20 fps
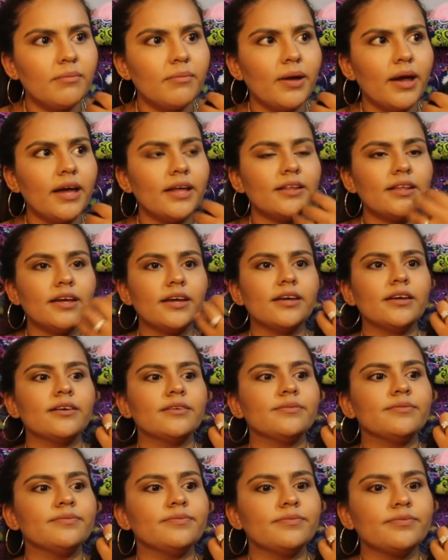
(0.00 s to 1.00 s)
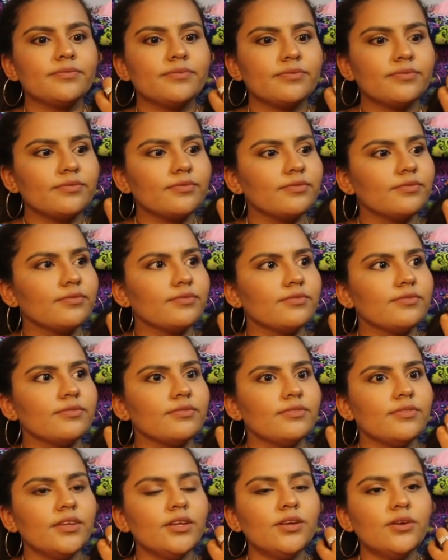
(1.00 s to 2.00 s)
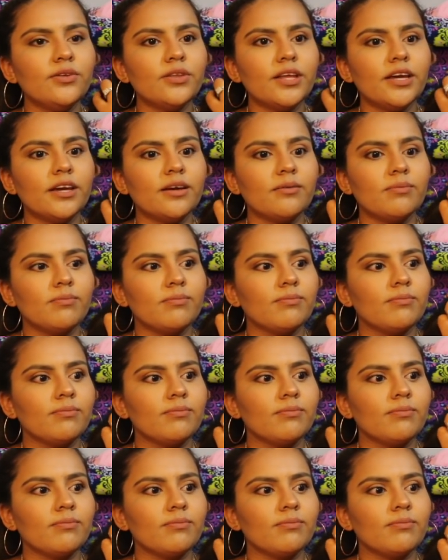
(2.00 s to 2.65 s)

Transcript: man, like, you know, like,